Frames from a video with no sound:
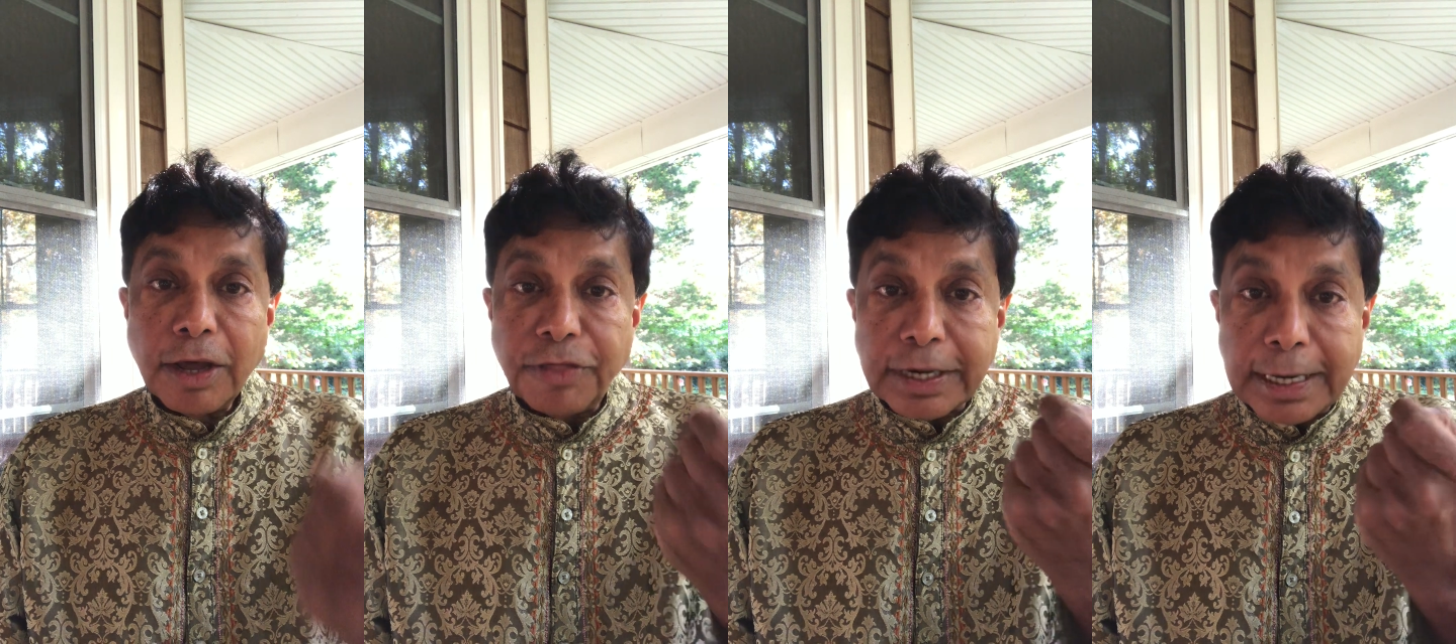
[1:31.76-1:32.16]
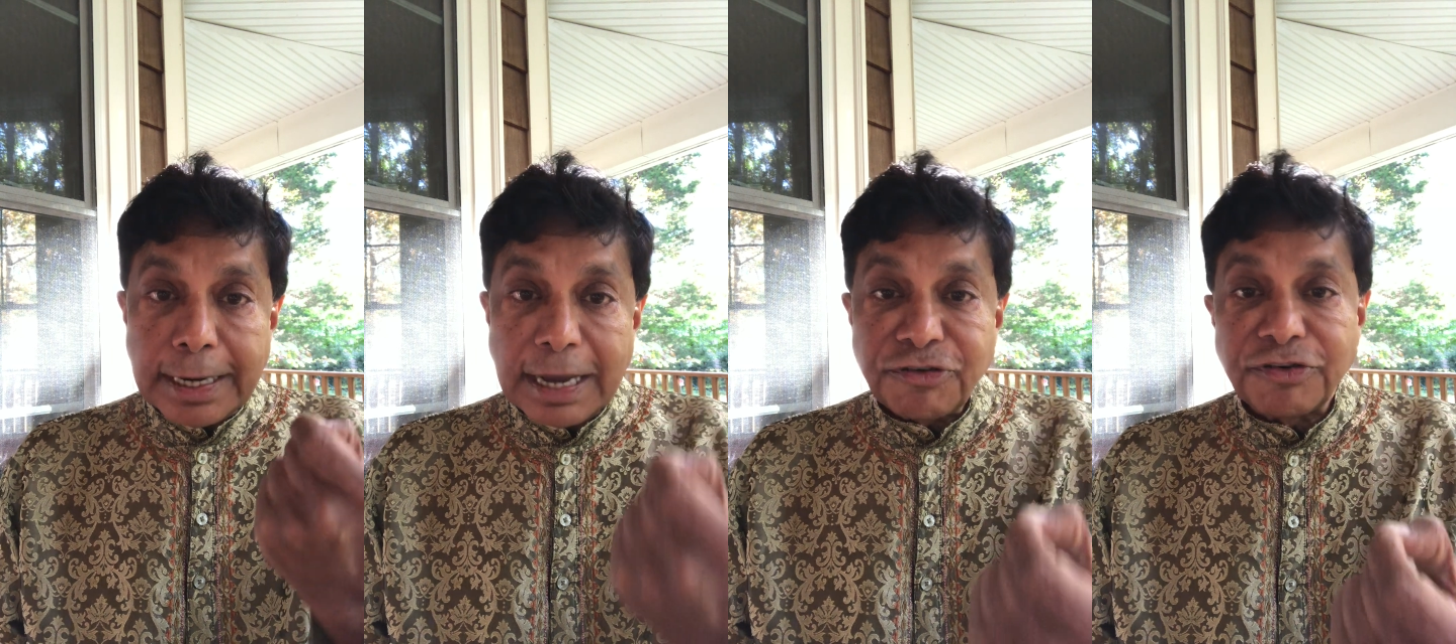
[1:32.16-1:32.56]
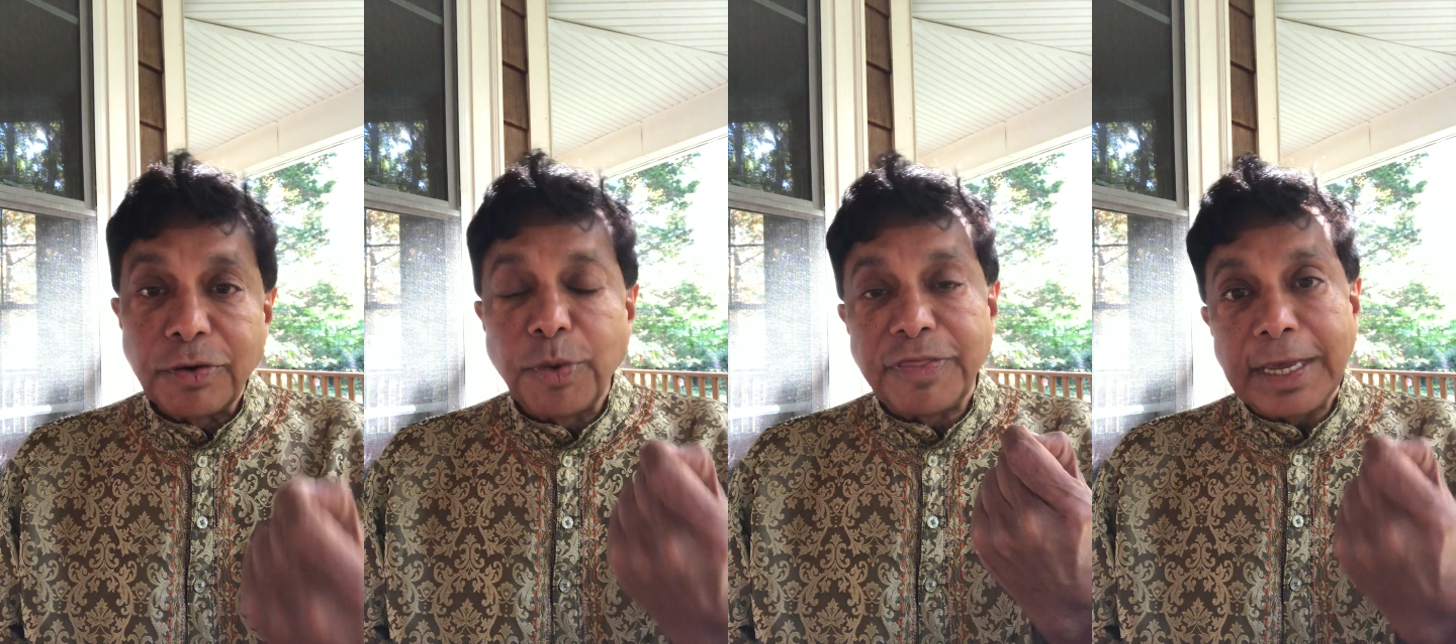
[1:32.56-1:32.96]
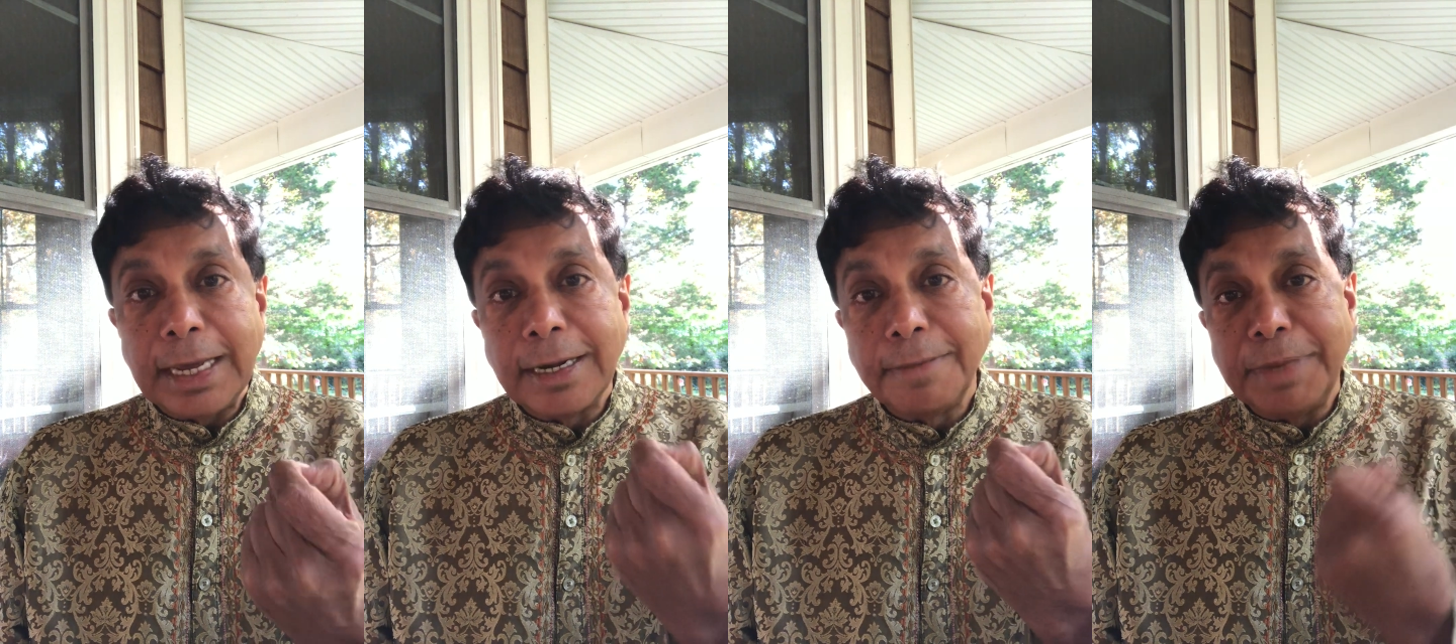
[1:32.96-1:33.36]
The connection with the
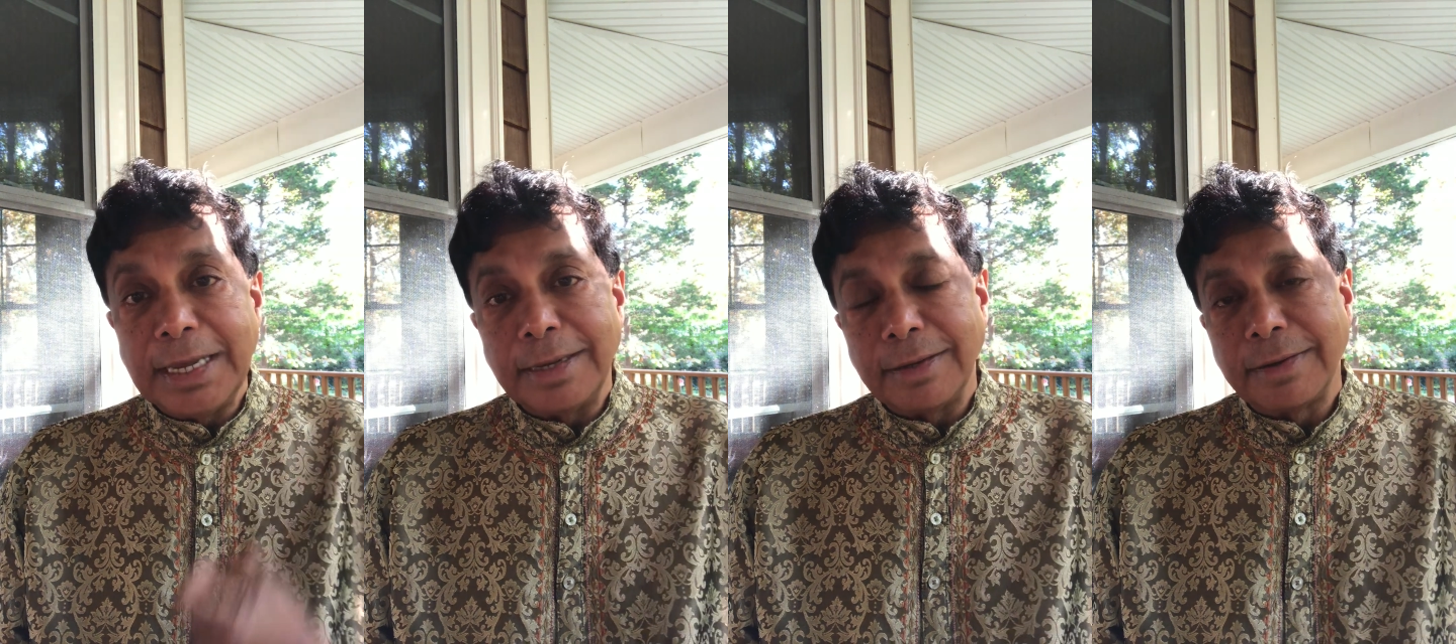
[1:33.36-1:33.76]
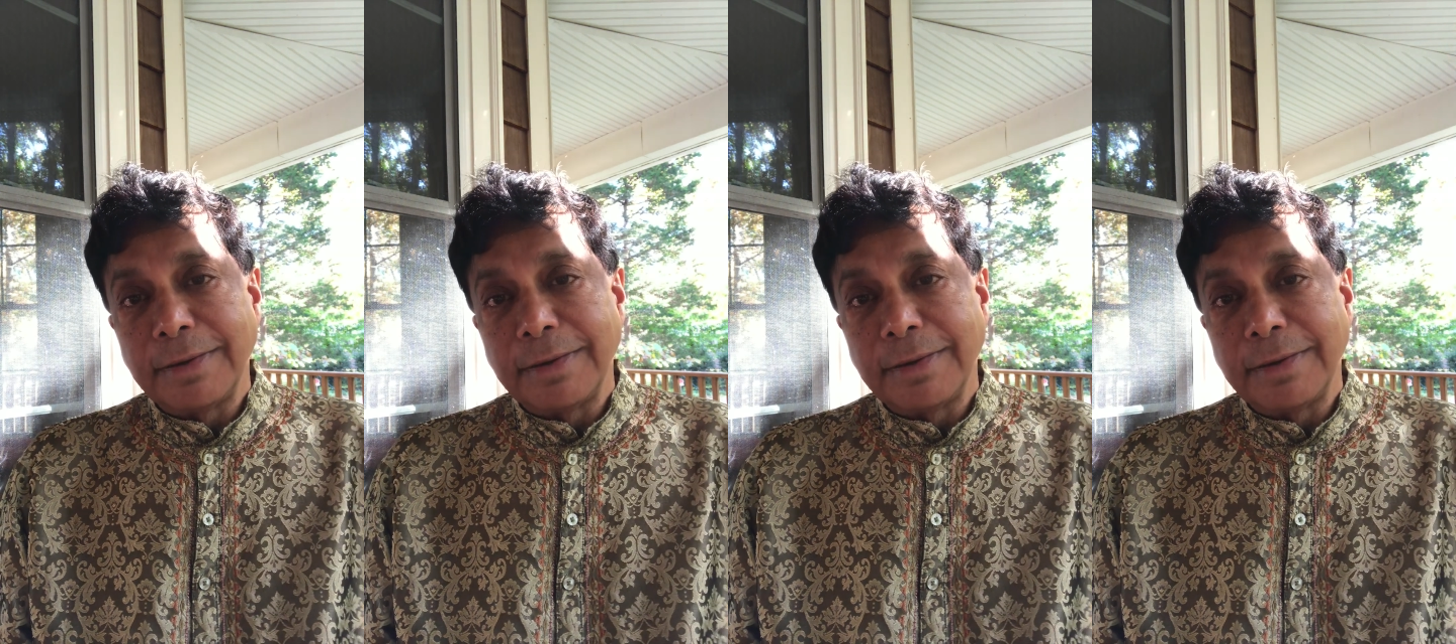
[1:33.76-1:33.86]
inner being,